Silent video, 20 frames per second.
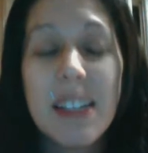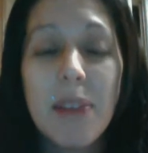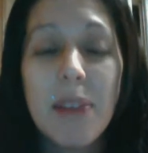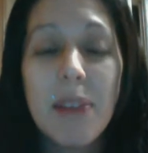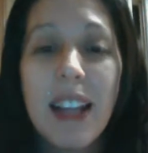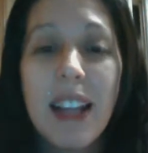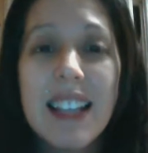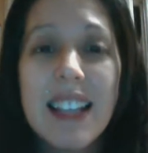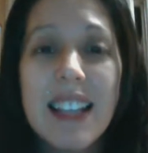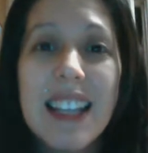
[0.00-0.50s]
my
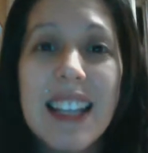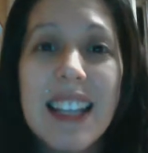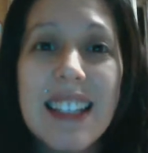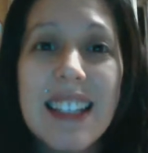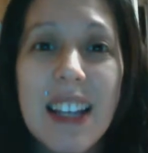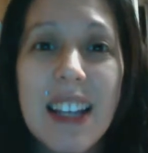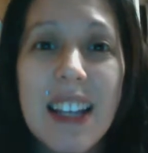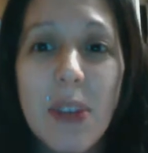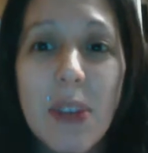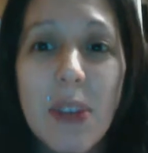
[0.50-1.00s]
last day is
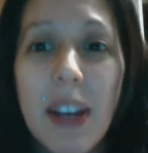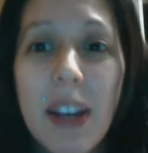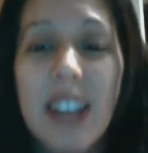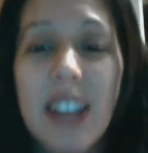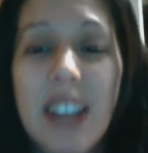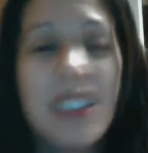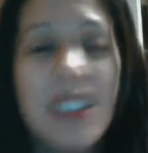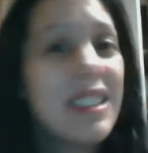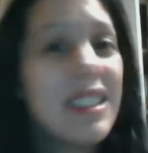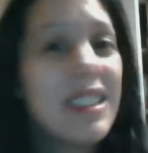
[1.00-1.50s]
next week, I
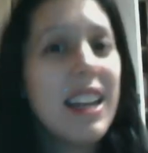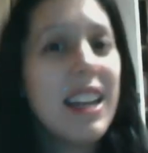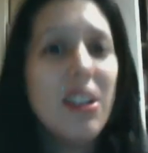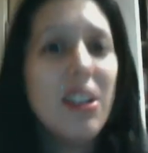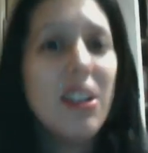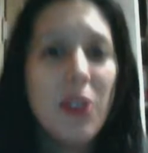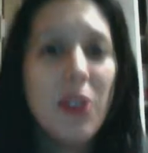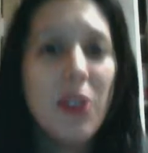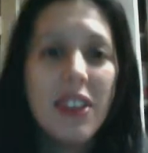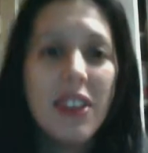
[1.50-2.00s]
should stay
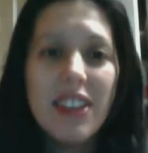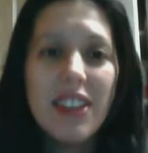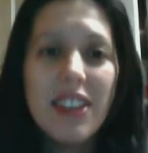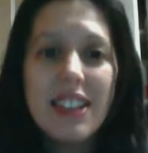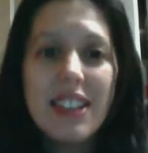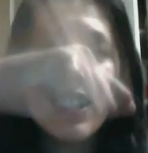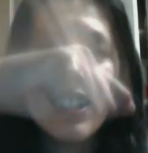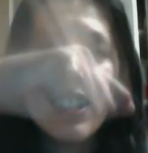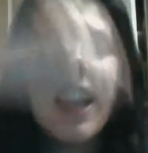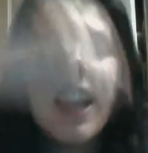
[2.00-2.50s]
doing this
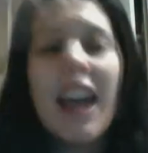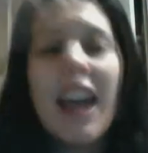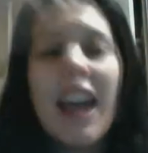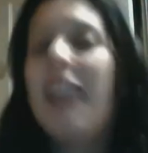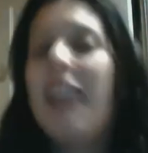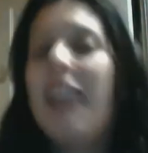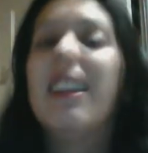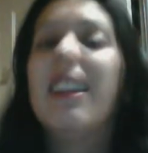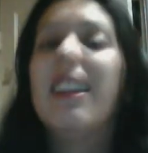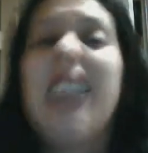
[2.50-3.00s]

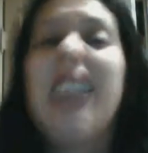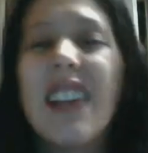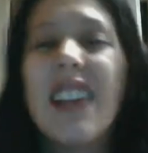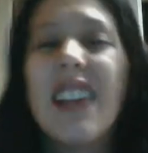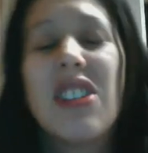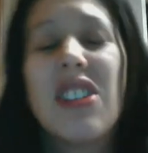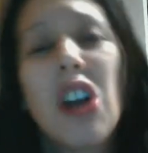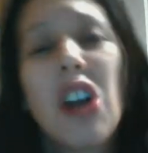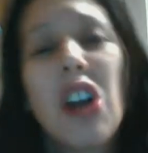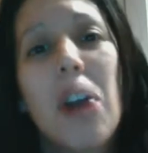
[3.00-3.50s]
and get
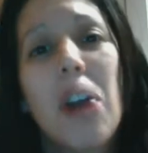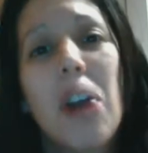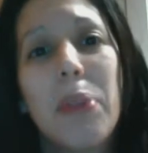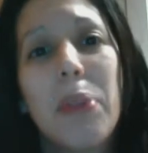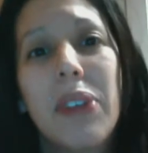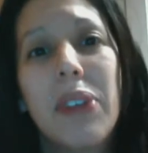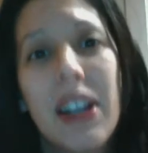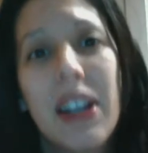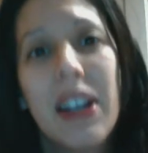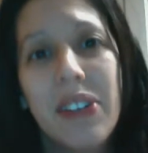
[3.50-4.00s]

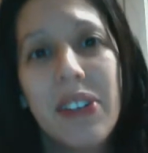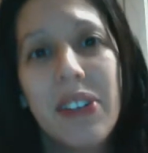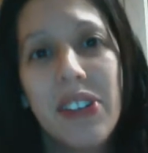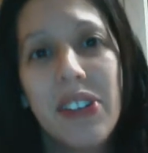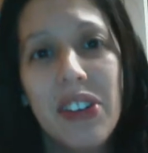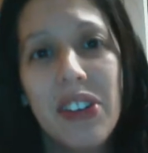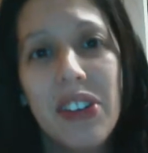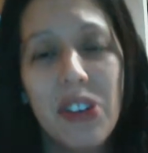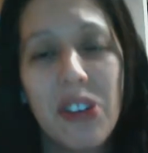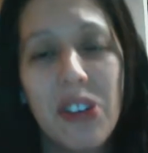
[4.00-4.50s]
carpal tunnel
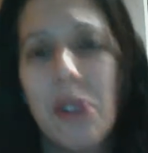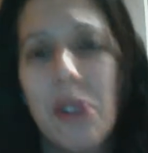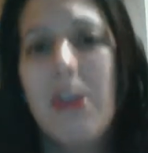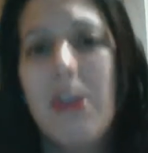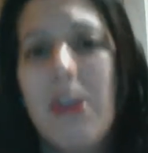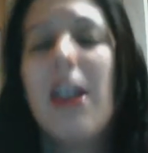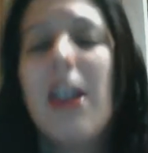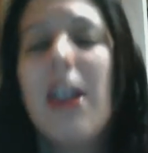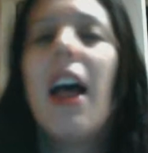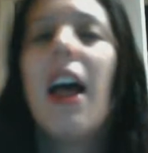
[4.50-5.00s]
syndrome.
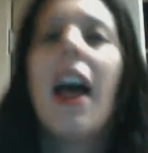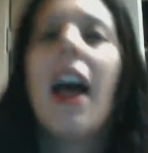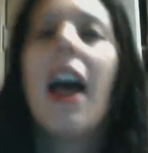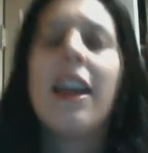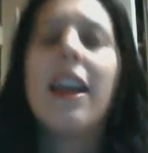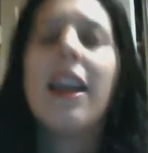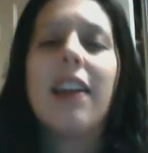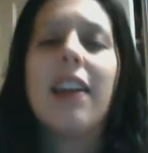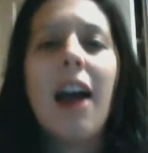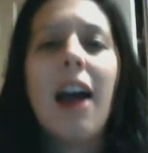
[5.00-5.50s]

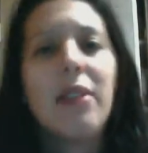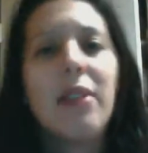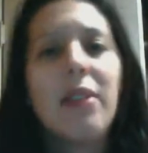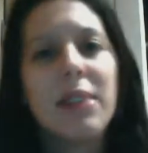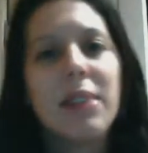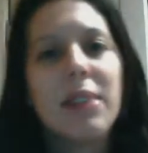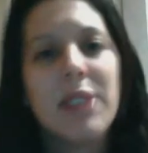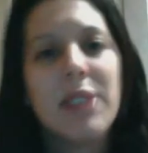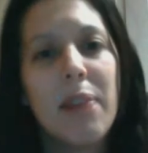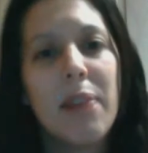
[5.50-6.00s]
And I was
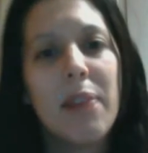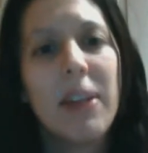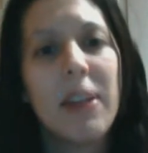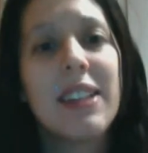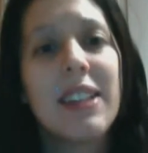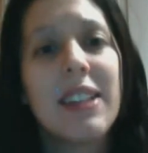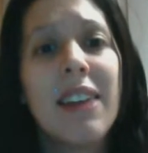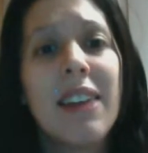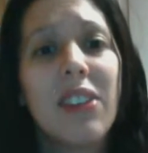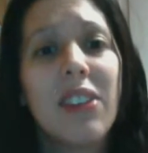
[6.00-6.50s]
upset
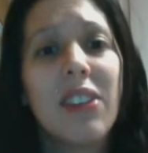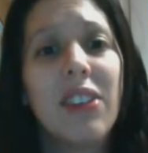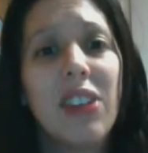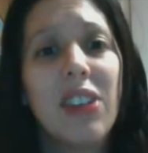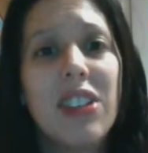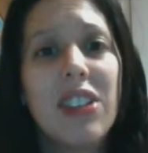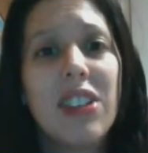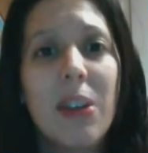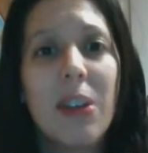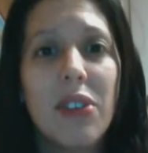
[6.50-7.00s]
because after
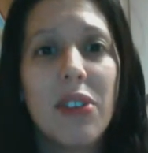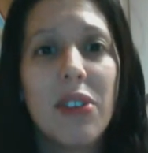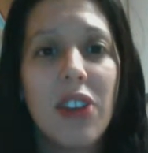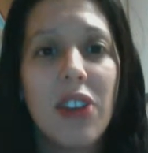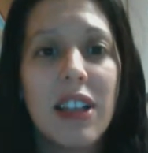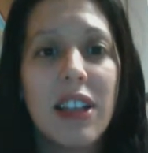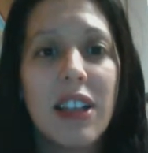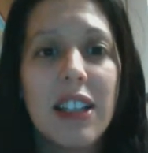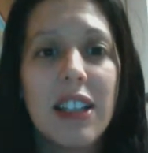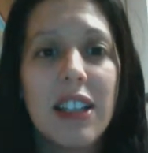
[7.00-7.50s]
lunch I was
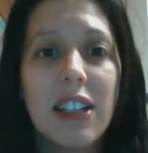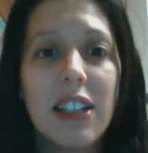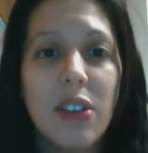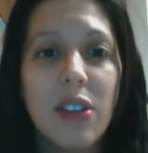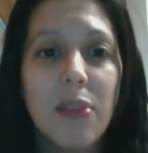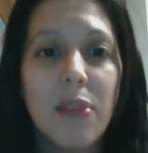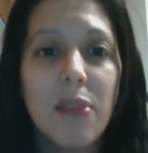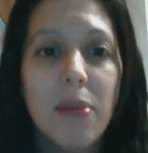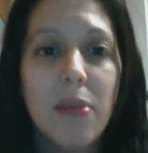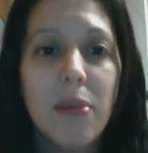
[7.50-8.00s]
trying to
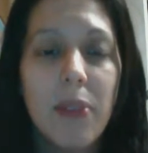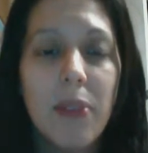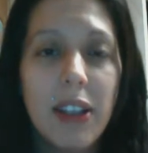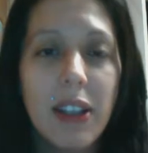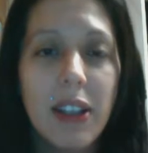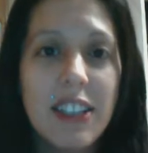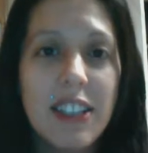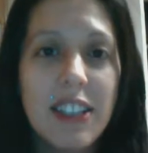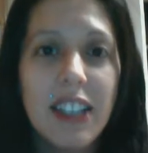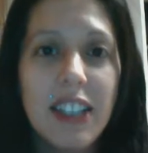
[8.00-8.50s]
be on
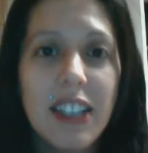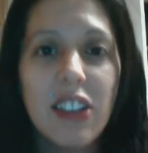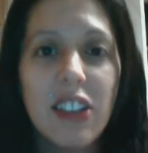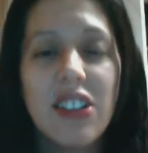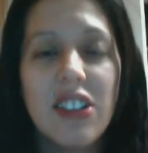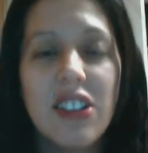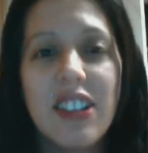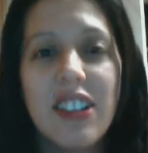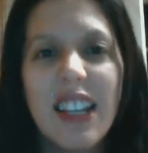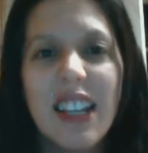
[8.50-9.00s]
the ceiling, and
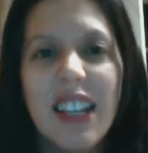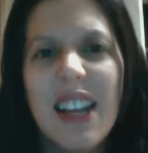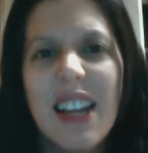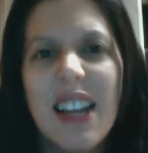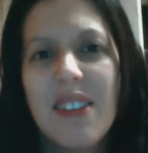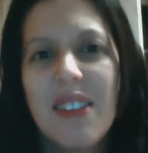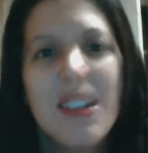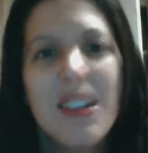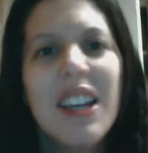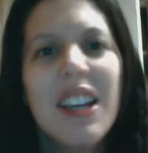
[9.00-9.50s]
she's like,
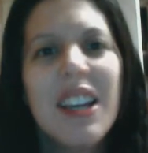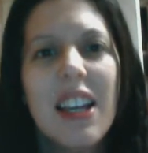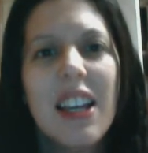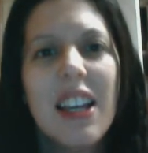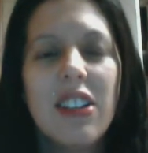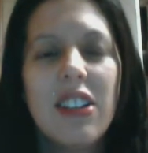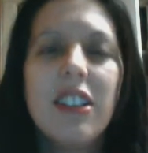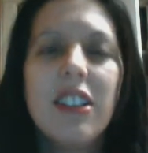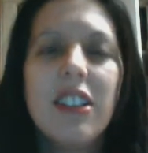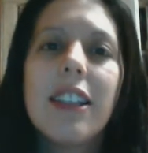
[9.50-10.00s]
no.
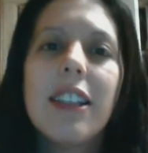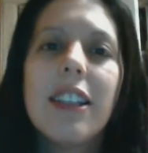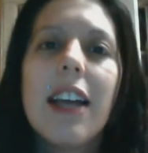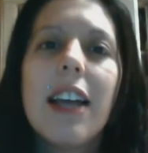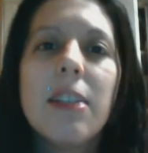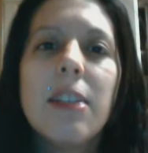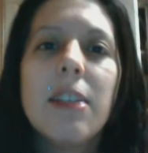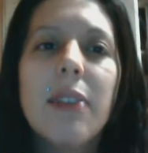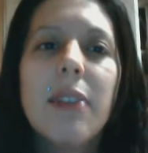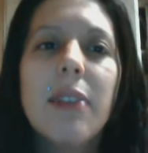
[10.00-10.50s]
She did
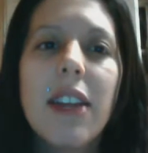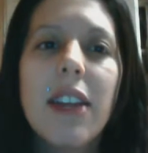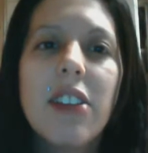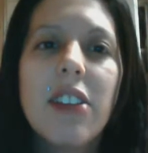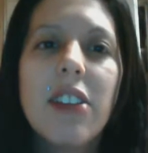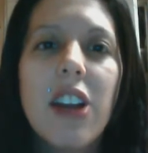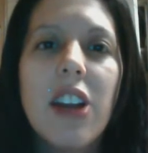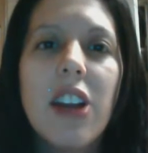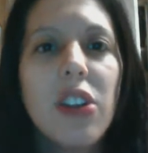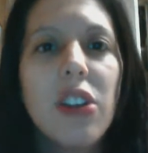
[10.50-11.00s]
that to me
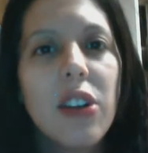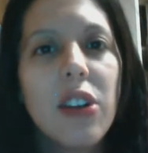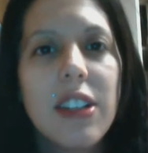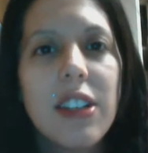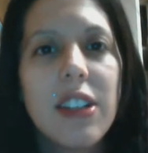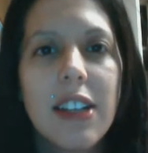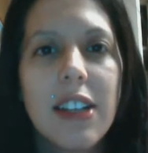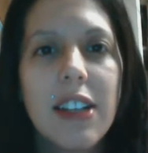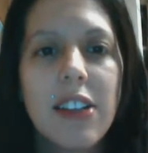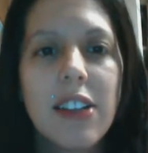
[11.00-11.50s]
yesterday too, because
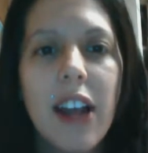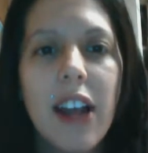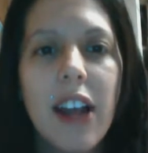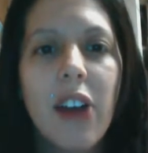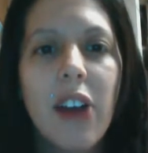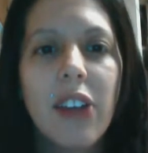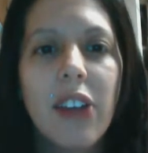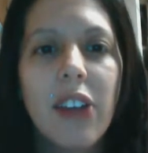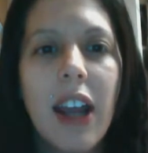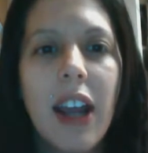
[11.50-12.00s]
yesterday
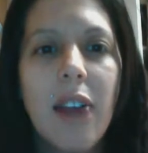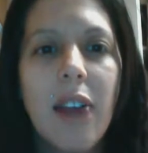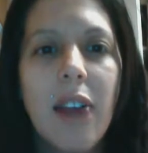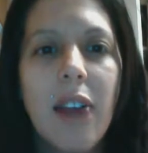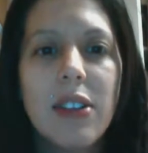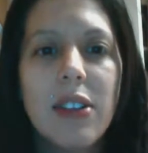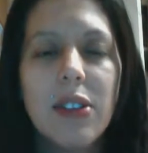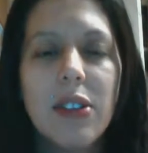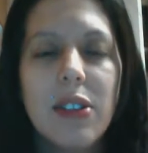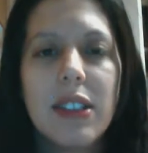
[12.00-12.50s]
all day I
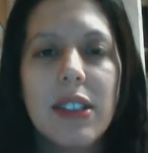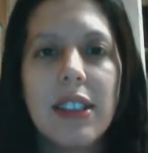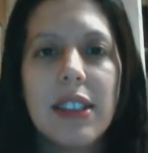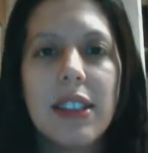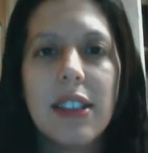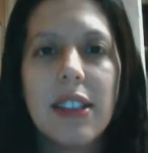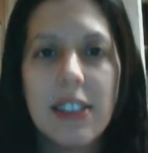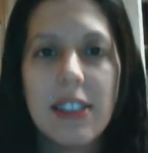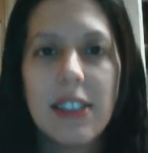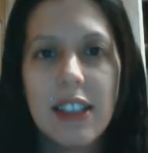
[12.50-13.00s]
was doing
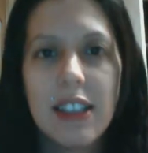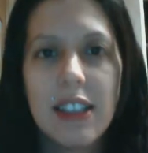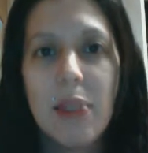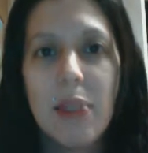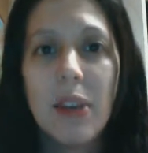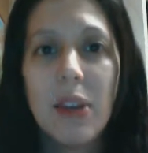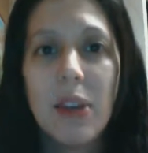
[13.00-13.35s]
the